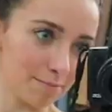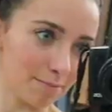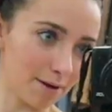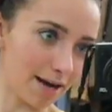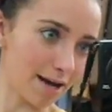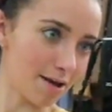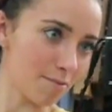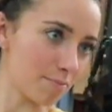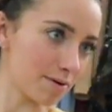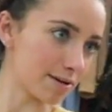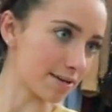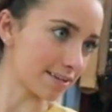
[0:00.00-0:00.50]
in
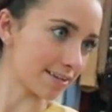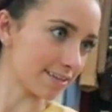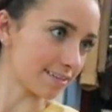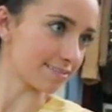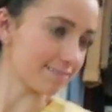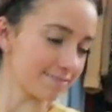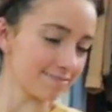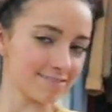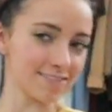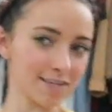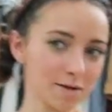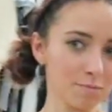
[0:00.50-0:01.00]
my
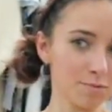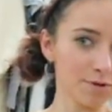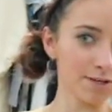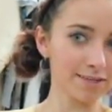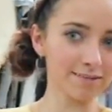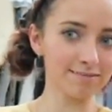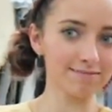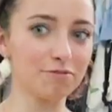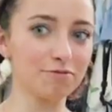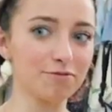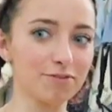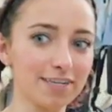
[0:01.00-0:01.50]
opinion.
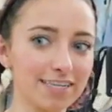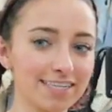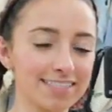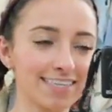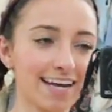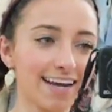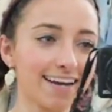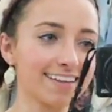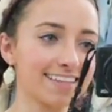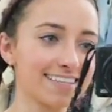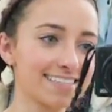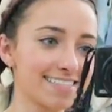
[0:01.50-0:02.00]
Someone feel free to
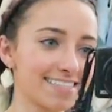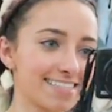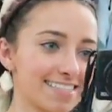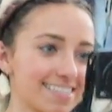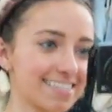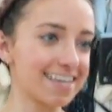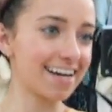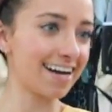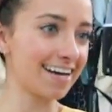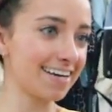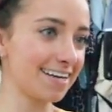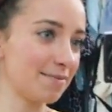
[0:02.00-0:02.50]
take this
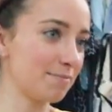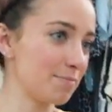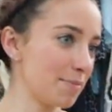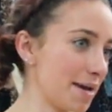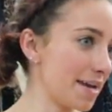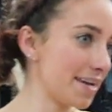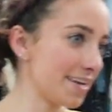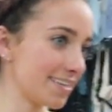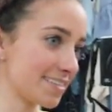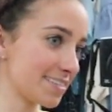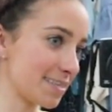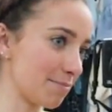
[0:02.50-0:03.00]
design and
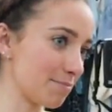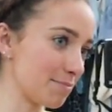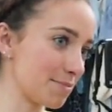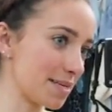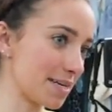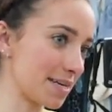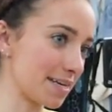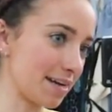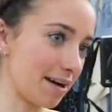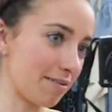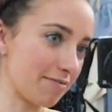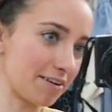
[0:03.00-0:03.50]
make
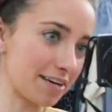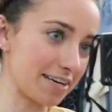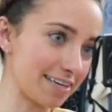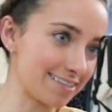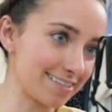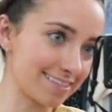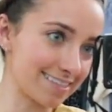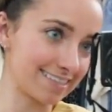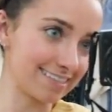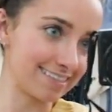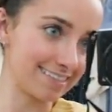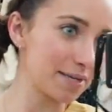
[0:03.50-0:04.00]
something of it